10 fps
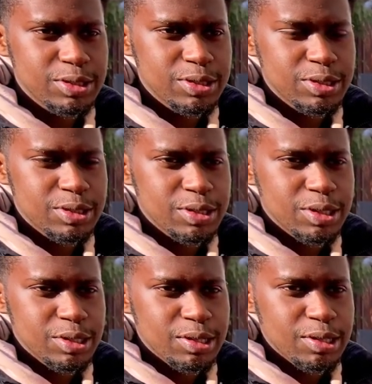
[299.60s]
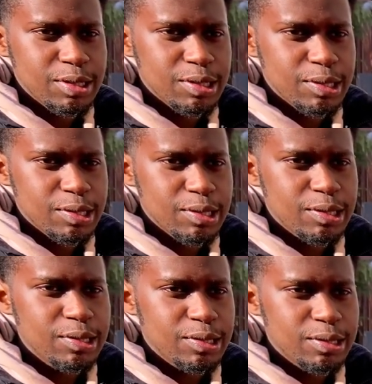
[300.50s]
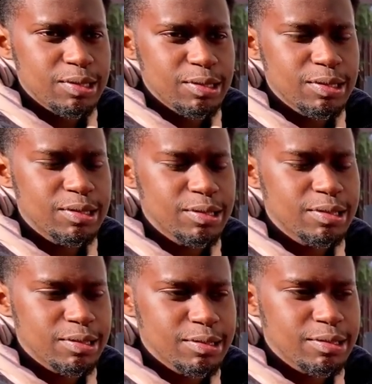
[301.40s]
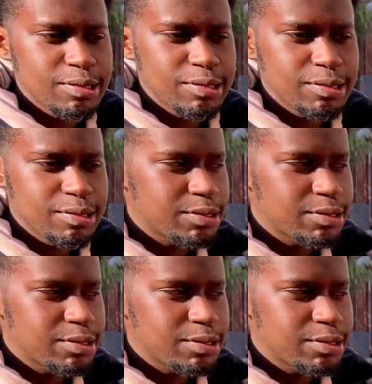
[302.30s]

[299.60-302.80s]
(silent)